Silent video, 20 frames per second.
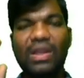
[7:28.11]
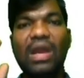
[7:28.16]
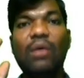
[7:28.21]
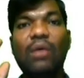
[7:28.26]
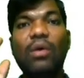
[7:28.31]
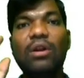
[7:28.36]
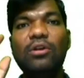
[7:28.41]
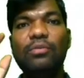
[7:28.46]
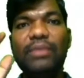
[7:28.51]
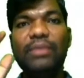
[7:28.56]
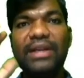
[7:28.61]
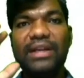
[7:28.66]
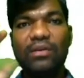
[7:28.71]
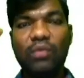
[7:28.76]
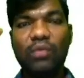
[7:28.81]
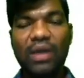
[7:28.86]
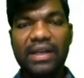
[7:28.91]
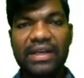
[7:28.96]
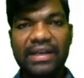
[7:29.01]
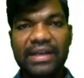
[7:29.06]
I want to print
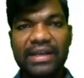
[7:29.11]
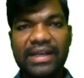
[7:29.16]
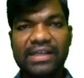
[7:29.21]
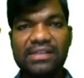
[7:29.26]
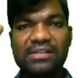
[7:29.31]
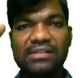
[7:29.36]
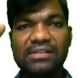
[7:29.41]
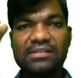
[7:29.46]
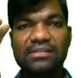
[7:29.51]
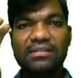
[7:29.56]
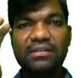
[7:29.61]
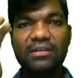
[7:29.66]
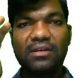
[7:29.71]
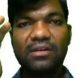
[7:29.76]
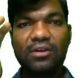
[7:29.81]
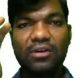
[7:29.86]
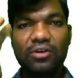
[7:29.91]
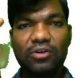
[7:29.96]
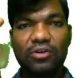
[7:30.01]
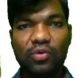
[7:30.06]
one index,
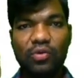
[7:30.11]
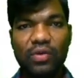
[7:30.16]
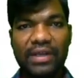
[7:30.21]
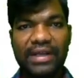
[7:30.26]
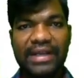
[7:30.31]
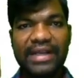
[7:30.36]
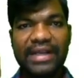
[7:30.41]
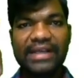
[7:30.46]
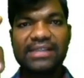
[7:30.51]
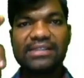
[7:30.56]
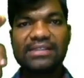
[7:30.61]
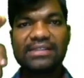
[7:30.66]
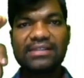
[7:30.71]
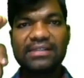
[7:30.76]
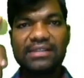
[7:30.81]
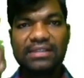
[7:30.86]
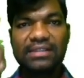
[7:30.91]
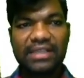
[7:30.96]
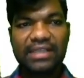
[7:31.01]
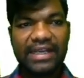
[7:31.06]
two
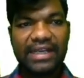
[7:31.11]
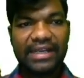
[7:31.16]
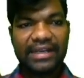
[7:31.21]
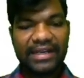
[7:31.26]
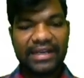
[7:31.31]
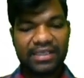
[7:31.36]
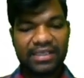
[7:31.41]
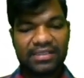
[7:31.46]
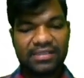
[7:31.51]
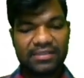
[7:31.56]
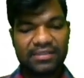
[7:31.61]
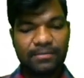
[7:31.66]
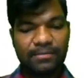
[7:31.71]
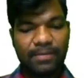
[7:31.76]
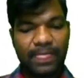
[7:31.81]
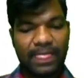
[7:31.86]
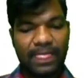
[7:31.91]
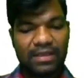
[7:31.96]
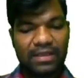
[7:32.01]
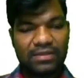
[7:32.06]
index, three index.
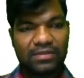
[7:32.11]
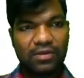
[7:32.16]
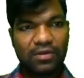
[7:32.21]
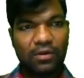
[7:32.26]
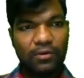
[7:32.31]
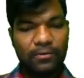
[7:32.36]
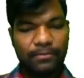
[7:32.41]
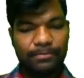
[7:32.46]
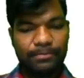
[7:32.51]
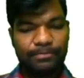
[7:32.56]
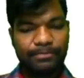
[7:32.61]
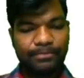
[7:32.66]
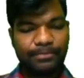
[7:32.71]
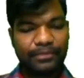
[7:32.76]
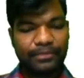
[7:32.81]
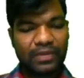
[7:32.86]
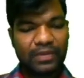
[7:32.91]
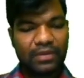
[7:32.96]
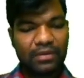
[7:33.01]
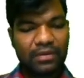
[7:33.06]
So
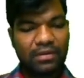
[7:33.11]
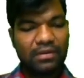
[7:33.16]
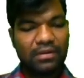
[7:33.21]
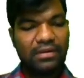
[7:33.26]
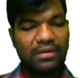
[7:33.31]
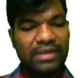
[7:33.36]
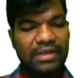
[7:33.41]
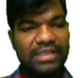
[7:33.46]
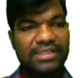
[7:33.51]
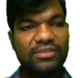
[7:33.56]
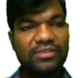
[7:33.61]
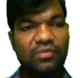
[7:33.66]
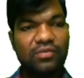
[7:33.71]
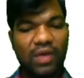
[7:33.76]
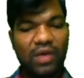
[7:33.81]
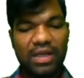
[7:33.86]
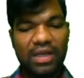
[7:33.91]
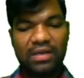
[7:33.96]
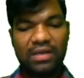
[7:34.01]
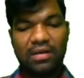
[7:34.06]
list
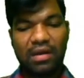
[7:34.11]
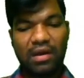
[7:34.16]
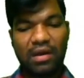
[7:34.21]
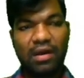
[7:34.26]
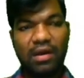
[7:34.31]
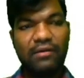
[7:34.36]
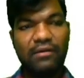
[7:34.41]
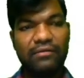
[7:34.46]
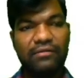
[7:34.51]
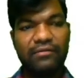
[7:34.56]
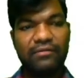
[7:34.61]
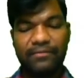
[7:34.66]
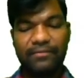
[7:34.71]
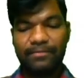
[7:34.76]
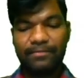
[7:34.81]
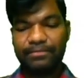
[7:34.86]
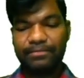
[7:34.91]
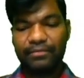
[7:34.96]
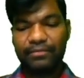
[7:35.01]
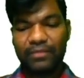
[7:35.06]
1 of
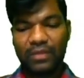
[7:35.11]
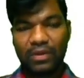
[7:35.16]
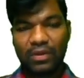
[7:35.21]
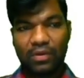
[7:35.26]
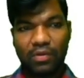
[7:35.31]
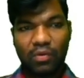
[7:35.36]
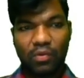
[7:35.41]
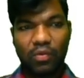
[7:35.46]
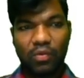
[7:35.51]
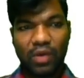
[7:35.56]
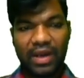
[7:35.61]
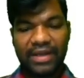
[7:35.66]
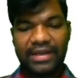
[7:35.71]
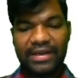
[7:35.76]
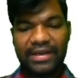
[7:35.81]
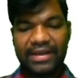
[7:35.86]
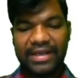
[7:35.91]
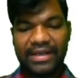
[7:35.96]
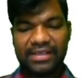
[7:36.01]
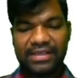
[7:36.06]
1
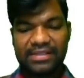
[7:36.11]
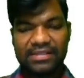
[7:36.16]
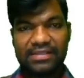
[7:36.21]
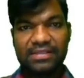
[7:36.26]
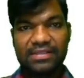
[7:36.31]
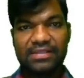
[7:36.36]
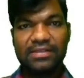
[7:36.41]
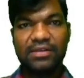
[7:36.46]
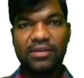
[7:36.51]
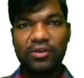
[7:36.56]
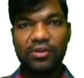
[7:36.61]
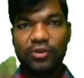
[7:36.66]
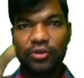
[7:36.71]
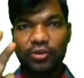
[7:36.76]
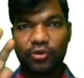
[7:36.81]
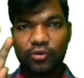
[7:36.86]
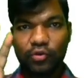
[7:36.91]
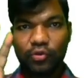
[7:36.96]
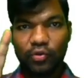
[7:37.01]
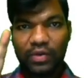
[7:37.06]
index,
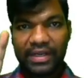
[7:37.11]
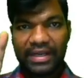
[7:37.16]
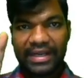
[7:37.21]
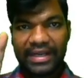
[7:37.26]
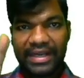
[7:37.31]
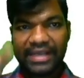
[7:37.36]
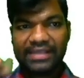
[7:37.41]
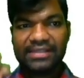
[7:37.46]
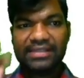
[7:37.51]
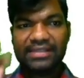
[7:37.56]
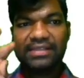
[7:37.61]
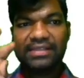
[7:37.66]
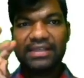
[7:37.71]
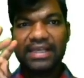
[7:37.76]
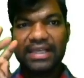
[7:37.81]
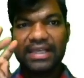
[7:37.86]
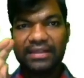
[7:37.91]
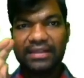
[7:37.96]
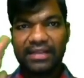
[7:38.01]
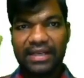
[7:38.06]
2 index,
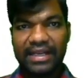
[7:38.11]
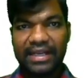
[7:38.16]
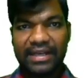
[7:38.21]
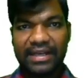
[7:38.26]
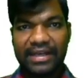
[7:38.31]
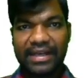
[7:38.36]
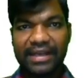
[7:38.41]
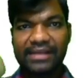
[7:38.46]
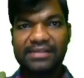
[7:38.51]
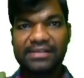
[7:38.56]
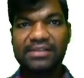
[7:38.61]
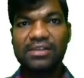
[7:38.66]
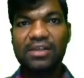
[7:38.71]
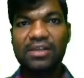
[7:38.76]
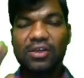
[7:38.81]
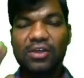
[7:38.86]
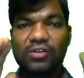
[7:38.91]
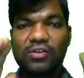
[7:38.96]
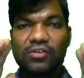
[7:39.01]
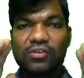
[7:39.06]
3 index.
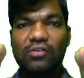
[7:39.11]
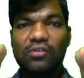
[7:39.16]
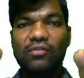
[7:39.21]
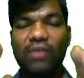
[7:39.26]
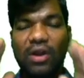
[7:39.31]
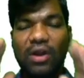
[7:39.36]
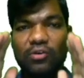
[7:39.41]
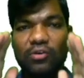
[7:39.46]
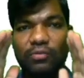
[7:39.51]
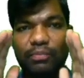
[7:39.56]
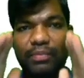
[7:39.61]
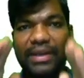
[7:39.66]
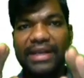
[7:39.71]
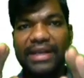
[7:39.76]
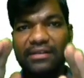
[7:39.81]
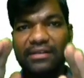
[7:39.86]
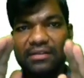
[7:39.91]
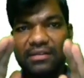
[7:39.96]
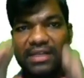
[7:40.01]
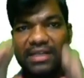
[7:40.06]
So you want to
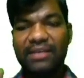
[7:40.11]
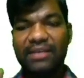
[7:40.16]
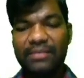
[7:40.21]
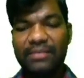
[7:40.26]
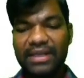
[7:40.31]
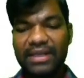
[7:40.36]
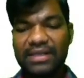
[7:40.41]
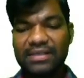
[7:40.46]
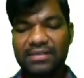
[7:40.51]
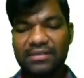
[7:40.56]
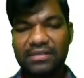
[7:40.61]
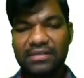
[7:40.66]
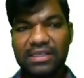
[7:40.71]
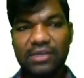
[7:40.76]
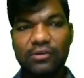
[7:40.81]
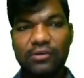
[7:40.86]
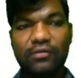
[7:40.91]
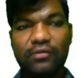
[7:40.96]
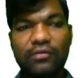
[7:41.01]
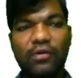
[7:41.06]
print 3 means
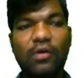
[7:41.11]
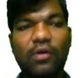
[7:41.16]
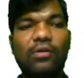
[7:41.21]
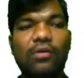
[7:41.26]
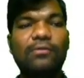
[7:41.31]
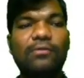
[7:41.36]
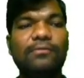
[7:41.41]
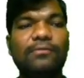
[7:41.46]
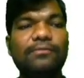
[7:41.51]
give 4.